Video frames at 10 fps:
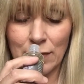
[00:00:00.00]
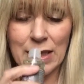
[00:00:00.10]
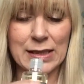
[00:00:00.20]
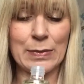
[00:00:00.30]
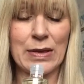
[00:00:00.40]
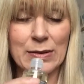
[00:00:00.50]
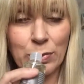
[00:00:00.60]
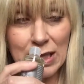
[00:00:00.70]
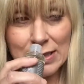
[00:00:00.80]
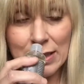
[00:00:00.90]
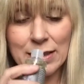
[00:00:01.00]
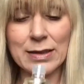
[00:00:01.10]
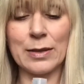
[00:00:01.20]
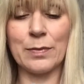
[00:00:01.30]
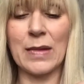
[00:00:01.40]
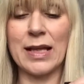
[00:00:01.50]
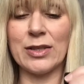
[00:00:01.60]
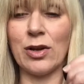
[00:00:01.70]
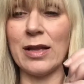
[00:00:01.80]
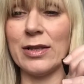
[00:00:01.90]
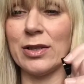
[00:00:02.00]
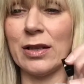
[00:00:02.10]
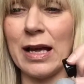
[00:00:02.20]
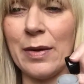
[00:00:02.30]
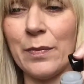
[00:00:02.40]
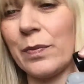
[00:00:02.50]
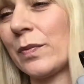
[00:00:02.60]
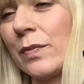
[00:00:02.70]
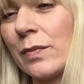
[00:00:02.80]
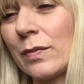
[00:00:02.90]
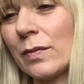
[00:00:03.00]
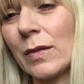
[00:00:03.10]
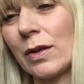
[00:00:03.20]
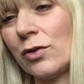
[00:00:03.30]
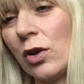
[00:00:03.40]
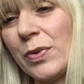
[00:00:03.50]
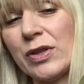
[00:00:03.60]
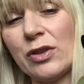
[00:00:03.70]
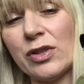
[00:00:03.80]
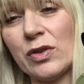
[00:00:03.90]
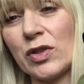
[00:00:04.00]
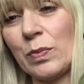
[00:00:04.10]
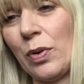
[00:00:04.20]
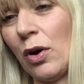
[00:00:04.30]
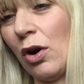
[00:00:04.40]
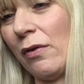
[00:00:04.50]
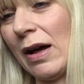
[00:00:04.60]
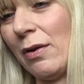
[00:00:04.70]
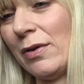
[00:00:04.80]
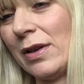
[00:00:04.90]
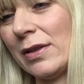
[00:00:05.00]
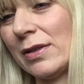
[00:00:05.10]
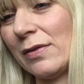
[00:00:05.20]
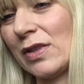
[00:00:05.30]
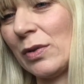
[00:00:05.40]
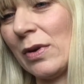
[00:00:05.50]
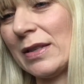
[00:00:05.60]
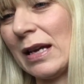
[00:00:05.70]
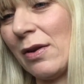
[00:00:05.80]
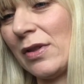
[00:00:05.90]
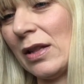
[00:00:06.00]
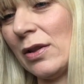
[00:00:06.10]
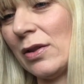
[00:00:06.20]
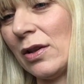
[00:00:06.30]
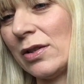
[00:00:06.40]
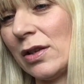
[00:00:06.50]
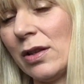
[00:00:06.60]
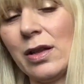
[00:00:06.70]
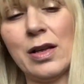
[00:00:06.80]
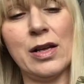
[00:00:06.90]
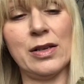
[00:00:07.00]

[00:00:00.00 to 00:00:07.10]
That smells pleasant. And it's got a little dropper, so it doesn't just pour out. You can sort of squirt it out the little nozzle.